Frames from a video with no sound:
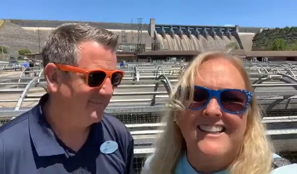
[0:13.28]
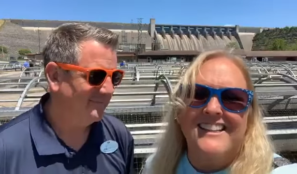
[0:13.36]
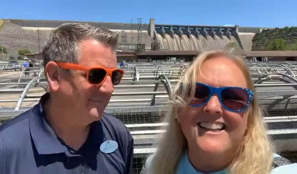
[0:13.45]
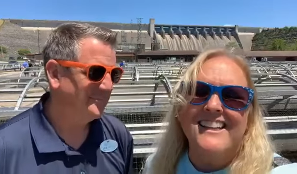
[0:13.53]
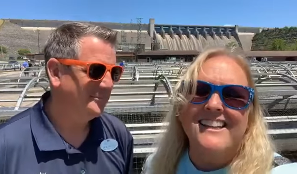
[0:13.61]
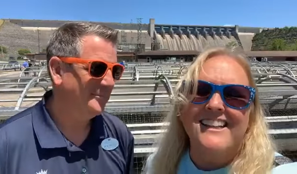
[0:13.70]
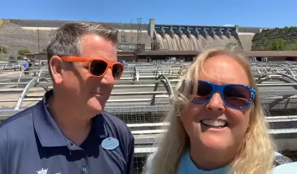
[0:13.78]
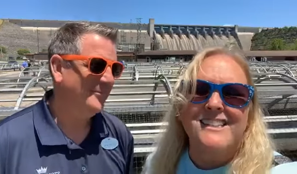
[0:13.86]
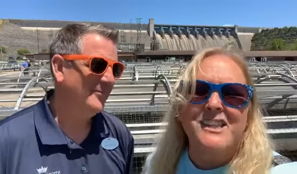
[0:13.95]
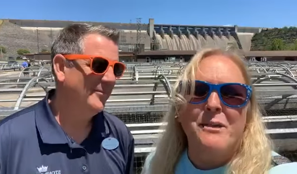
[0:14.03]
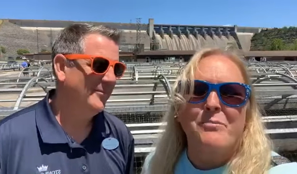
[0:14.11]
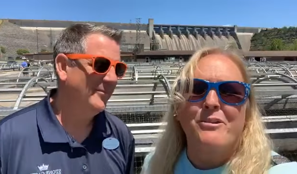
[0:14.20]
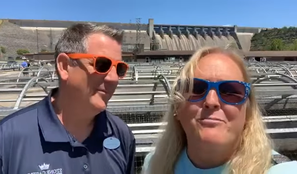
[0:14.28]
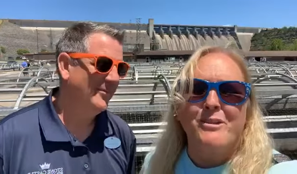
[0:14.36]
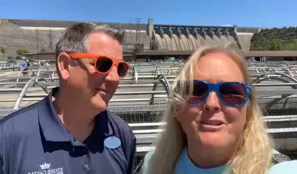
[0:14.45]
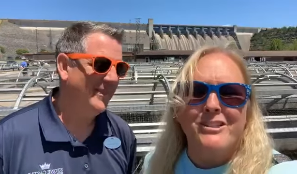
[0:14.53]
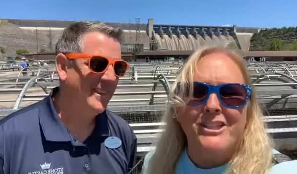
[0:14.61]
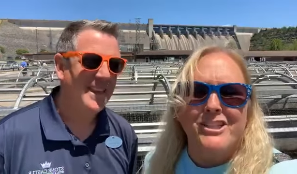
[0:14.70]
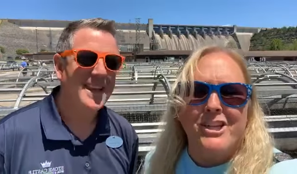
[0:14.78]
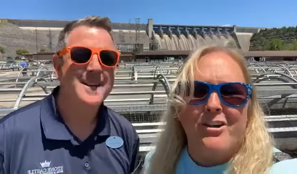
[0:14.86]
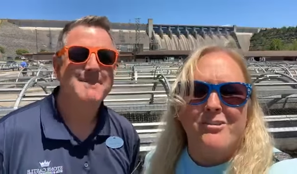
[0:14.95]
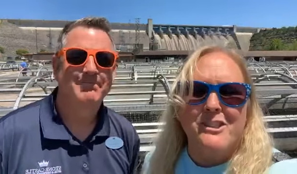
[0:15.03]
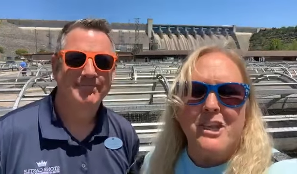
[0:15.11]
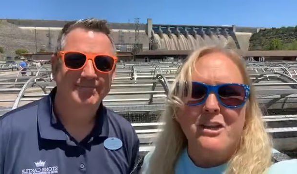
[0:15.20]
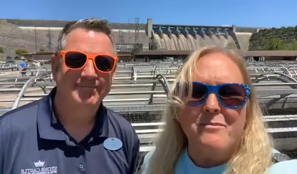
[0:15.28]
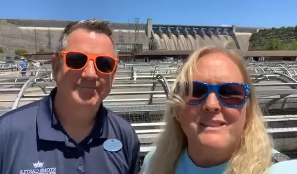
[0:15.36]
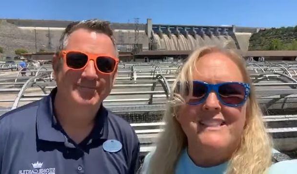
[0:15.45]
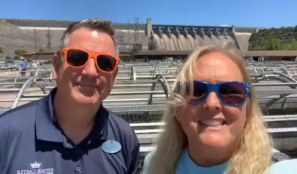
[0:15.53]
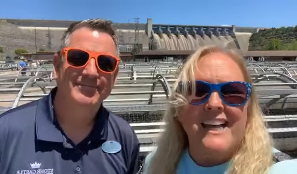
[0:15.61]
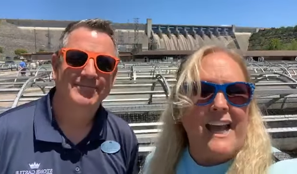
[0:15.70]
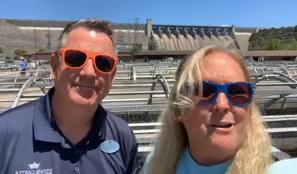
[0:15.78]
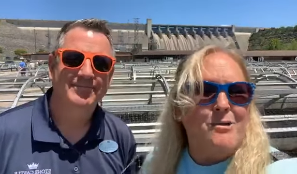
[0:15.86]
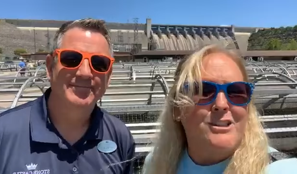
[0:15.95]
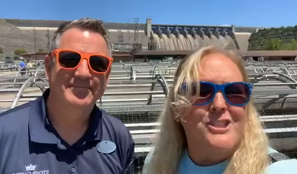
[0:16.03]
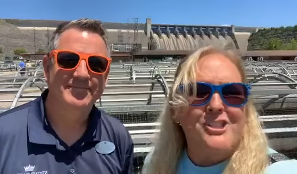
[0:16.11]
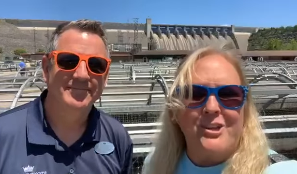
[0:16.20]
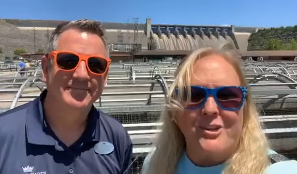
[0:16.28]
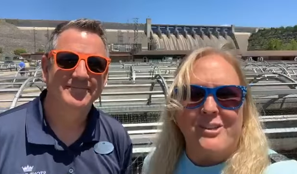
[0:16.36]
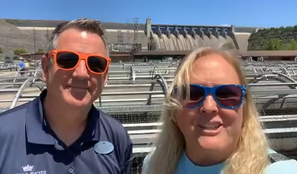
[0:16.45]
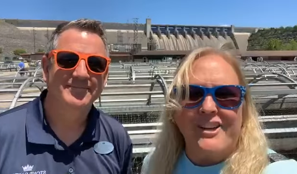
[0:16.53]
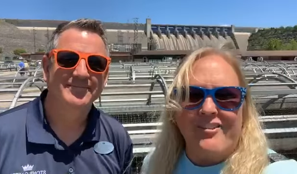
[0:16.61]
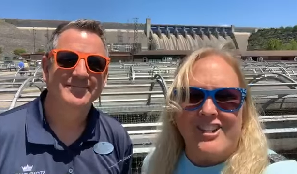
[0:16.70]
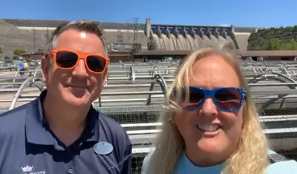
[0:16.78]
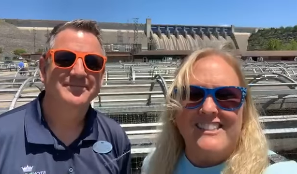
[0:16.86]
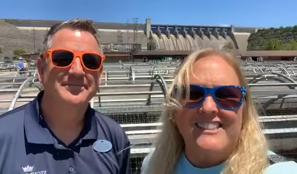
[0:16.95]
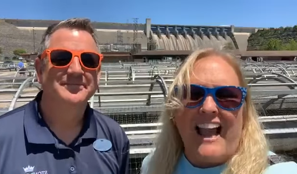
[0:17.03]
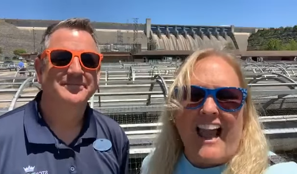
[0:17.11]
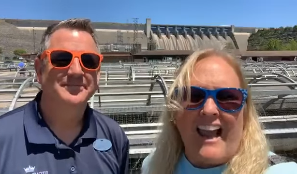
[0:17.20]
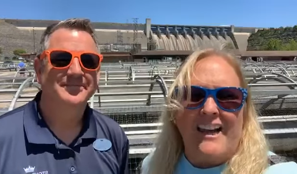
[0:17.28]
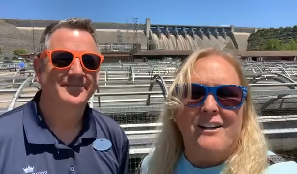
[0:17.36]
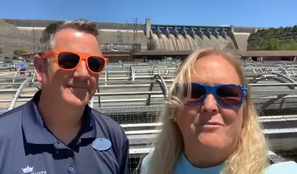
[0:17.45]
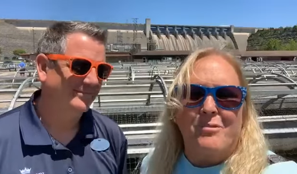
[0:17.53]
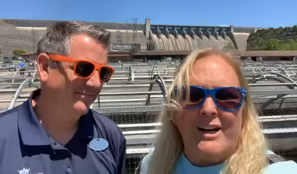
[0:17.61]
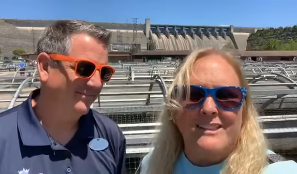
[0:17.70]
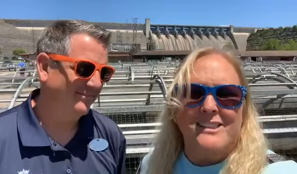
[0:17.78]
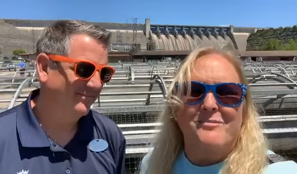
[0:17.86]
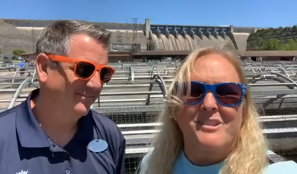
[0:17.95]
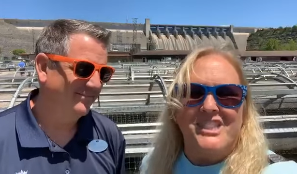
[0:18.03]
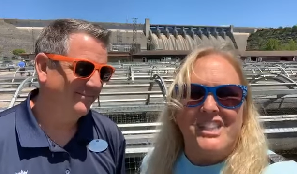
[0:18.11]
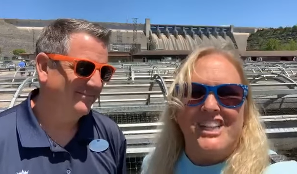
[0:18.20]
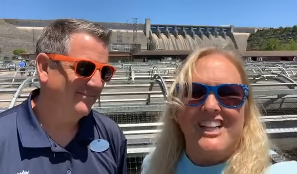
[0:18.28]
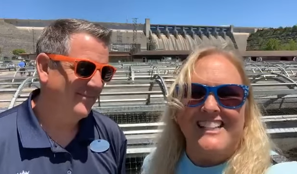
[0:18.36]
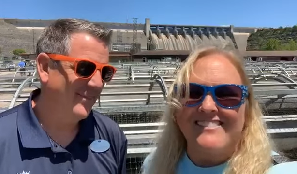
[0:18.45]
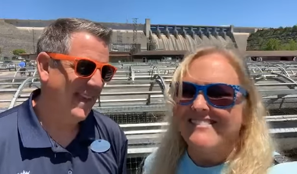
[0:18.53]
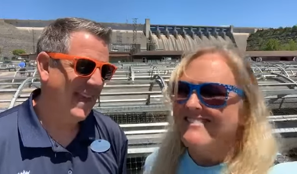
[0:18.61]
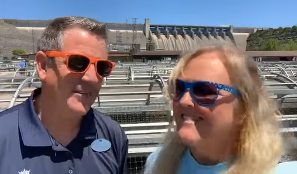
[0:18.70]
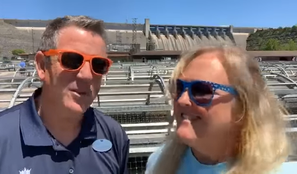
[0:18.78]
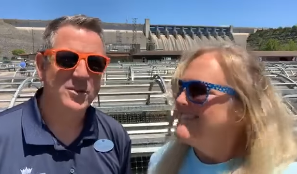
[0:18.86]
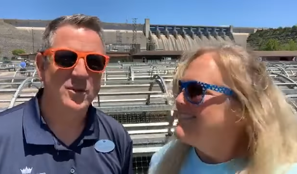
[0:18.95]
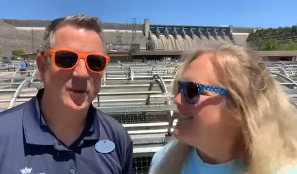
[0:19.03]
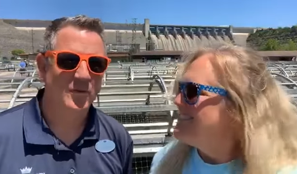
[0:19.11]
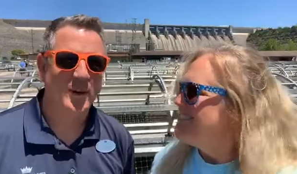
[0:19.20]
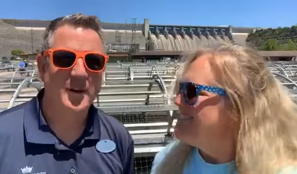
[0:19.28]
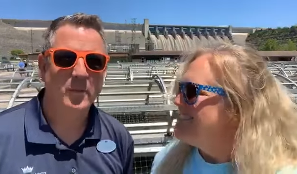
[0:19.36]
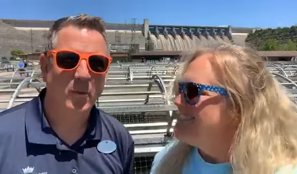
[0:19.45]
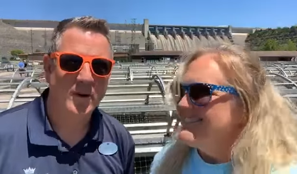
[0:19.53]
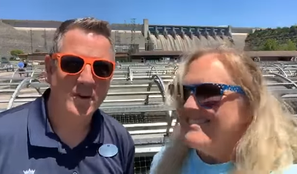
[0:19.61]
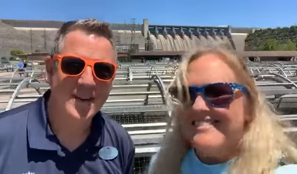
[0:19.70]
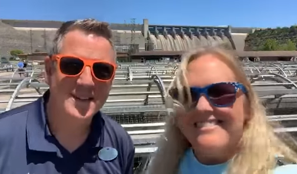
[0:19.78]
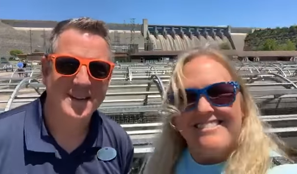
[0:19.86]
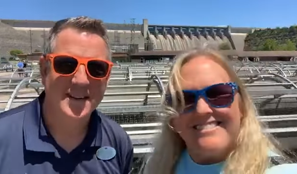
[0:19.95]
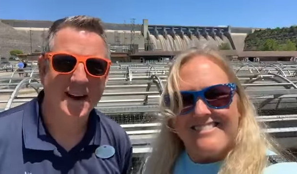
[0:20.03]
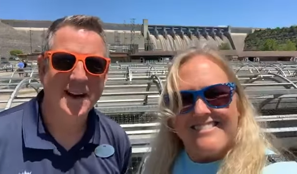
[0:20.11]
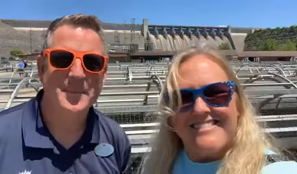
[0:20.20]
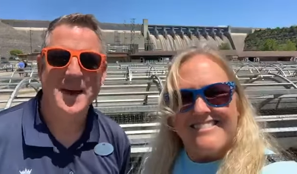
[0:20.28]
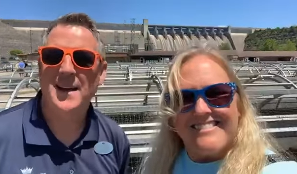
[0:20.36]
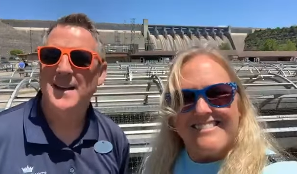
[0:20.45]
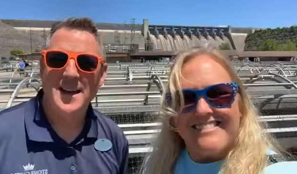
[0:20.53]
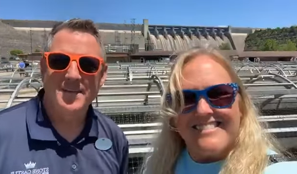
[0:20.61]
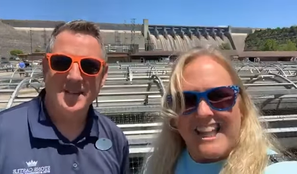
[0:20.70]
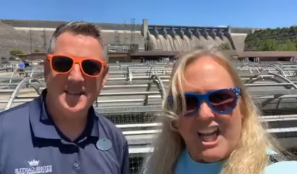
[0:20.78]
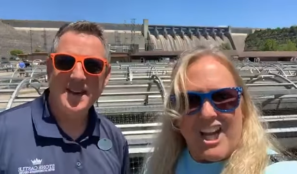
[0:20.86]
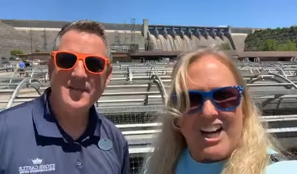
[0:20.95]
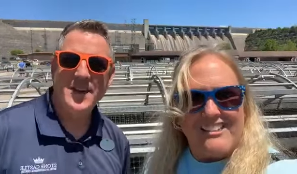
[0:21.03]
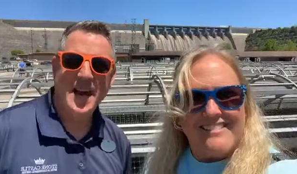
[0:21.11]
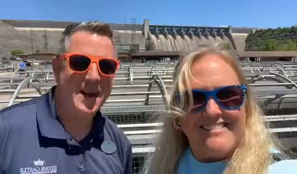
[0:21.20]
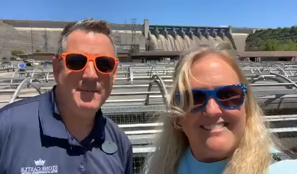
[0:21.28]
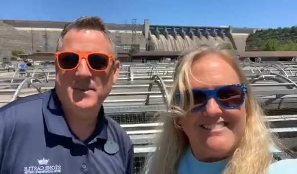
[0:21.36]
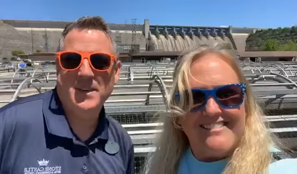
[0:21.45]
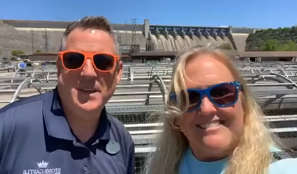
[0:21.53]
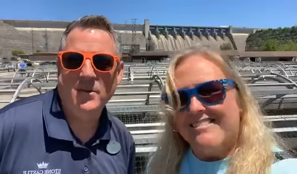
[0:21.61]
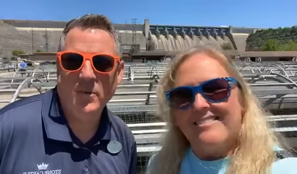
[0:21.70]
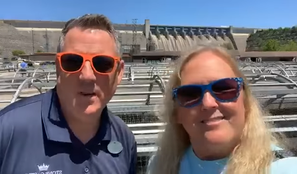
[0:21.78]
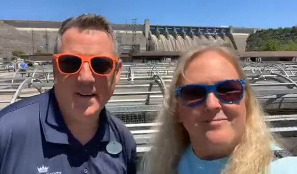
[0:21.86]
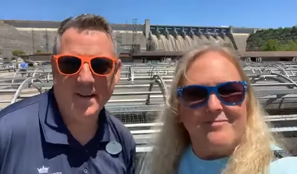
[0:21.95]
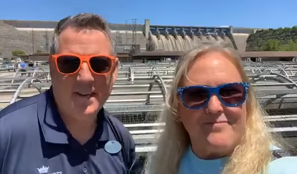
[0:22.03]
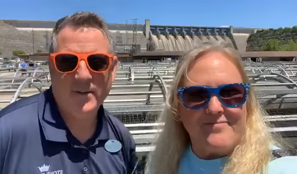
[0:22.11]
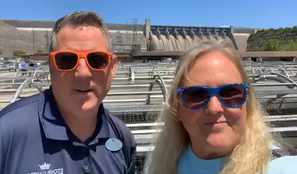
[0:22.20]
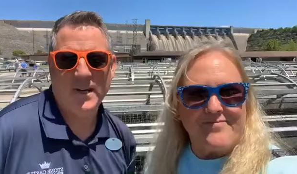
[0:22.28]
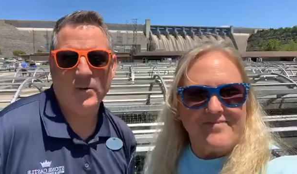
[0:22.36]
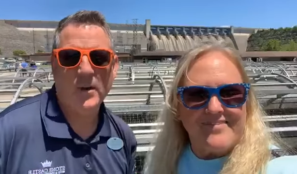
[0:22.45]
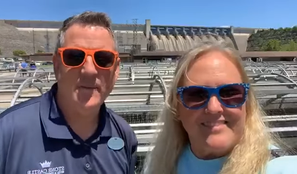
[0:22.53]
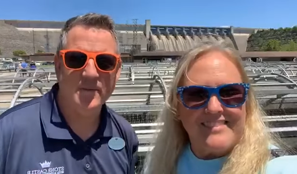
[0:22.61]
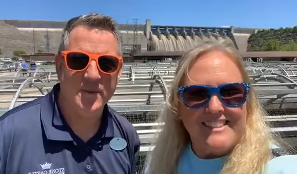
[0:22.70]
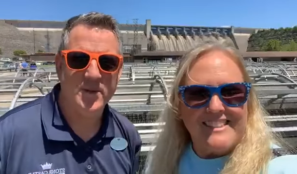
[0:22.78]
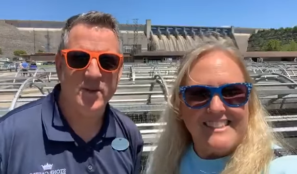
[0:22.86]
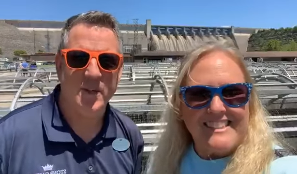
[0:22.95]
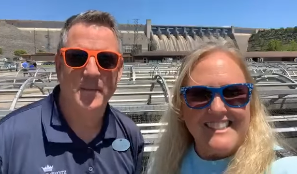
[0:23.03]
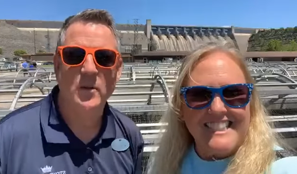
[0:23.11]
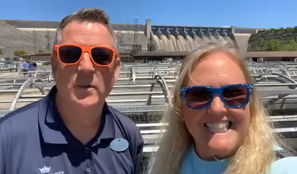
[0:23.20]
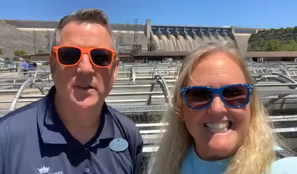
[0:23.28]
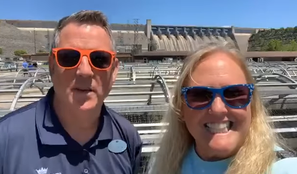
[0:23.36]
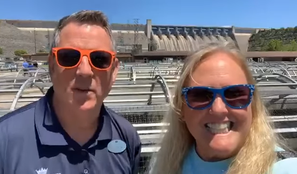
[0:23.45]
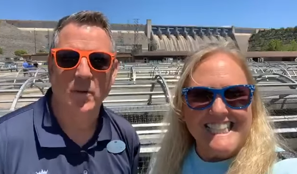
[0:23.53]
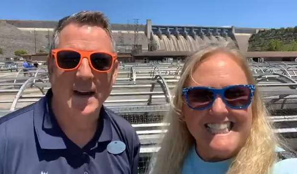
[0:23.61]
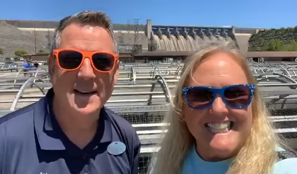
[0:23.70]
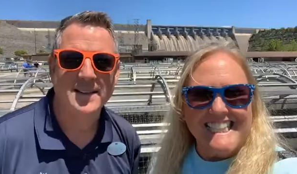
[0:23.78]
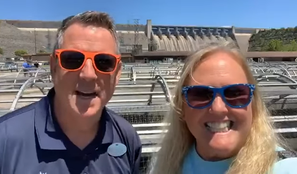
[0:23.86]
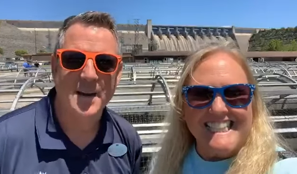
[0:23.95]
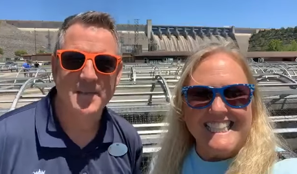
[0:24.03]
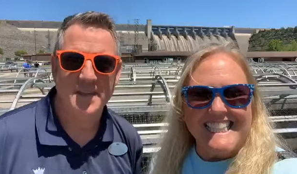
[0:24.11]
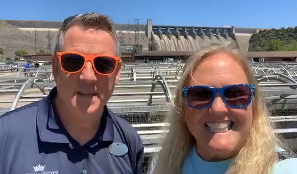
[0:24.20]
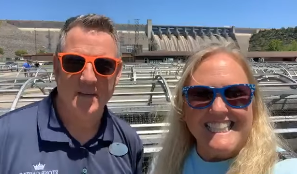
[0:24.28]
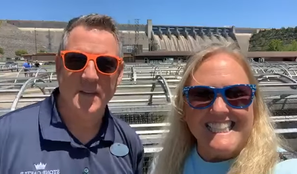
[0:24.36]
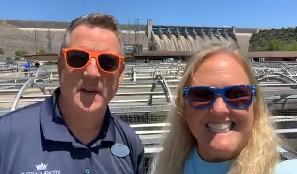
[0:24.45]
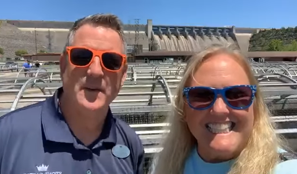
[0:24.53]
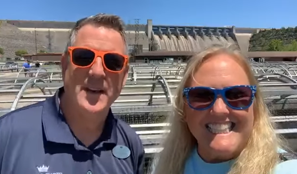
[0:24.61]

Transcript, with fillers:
Speaker 1: and get a sample of music shows. But today, we're going to show you a different side of Branson, Missouri. Yeah,
Speaker 2: those are all very important things to talk about. But they sometimes are. you want to you want to get away from this trip. You want a little quiet time, see some of the